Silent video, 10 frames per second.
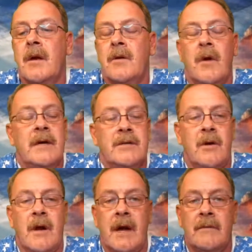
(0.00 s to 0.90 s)
Great
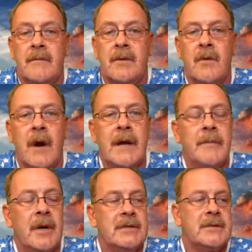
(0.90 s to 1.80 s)
turnout. Great
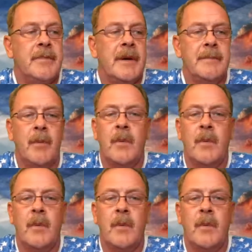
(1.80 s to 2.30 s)
bunch of people.